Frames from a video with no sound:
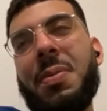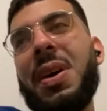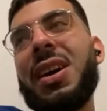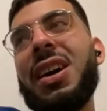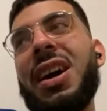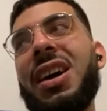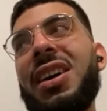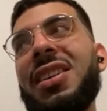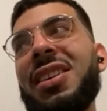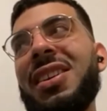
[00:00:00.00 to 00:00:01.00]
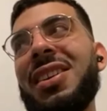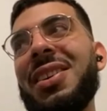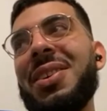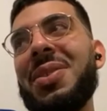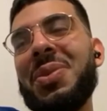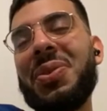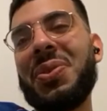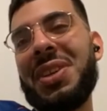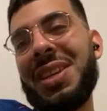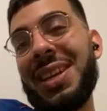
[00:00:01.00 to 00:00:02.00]
my gosh, it was
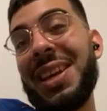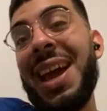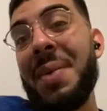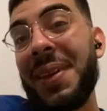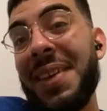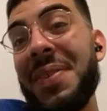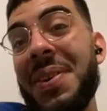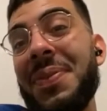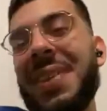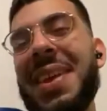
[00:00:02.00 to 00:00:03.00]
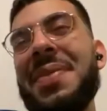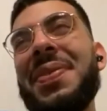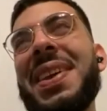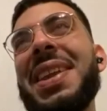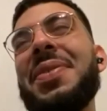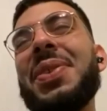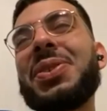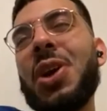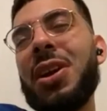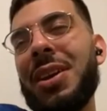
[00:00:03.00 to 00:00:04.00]
ridiculous. But then Vinny
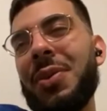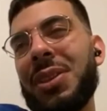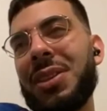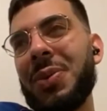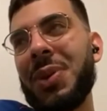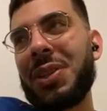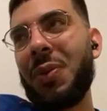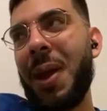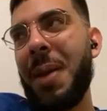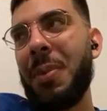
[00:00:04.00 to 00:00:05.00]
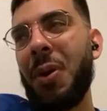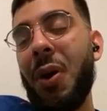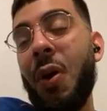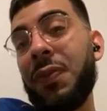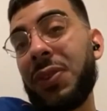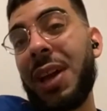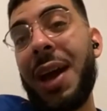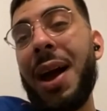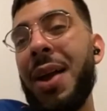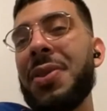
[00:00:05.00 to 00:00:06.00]
returned it with the rainbow. Over,
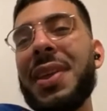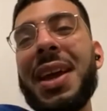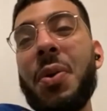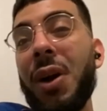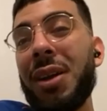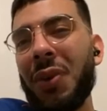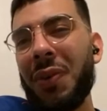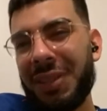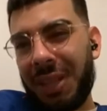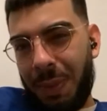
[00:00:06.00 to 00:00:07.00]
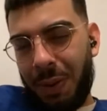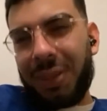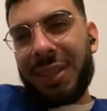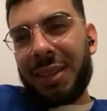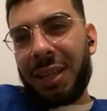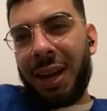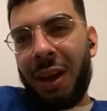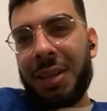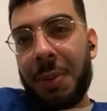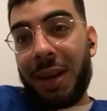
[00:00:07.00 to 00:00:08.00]
I don't think it was over Was it
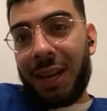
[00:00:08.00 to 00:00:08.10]
Di Maria